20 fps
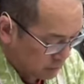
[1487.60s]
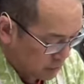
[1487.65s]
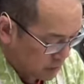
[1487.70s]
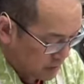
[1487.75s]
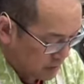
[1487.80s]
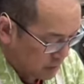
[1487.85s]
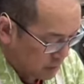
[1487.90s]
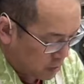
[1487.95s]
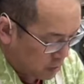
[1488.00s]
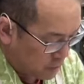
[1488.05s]
what
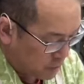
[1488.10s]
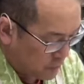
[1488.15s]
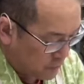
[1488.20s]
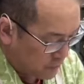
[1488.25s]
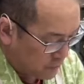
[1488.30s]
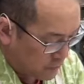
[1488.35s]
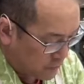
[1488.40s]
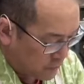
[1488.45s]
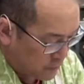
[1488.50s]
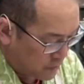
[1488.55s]
I'm
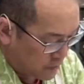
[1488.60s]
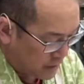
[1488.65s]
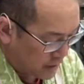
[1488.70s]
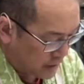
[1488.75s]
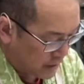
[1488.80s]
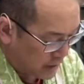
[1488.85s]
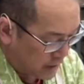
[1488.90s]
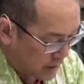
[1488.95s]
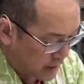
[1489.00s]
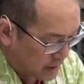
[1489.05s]
hoping for
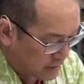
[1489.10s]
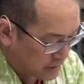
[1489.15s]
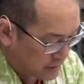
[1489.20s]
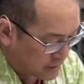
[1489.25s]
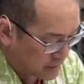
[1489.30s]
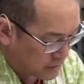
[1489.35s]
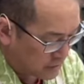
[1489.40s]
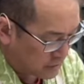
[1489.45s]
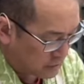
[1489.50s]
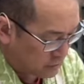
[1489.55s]
that as
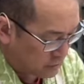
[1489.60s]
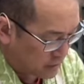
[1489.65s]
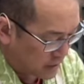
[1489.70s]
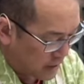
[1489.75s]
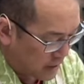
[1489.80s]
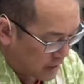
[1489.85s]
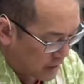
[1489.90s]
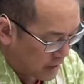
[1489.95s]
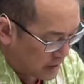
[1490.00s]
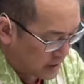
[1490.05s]
I do
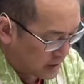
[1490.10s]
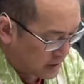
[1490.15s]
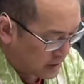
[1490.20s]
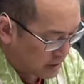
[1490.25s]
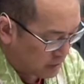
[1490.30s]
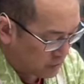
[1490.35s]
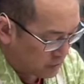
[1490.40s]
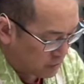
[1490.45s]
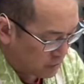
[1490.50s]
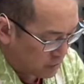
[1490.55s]
that,
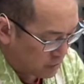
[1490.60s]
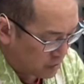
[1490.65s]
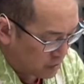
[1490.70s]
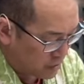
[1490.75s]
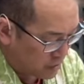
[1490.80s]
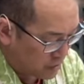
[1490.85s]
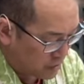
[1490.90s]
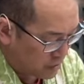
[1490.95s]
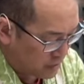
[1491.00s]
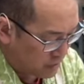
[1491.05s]
it
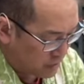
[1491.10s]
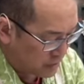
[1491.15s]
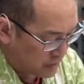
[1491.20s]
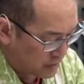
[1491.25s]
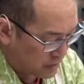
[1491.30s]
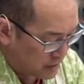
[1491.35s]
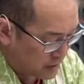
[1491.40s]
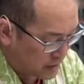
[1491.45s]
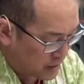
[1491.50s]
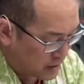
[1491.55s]
will
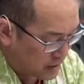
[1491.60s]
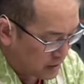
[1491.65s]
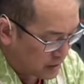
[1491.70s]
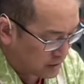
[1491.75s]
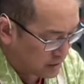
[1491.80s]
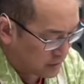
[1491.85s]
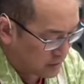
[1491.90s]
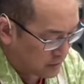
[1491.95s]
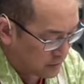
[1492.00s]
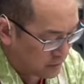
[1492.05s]
tidy
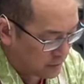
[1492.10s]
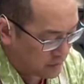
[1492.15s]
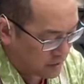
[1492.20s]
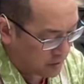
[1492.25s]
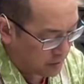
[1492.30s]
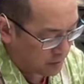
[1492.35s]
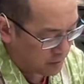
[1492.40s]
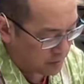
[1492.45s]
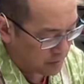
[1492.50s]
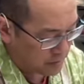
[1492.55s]
itself
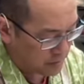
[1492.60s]
up.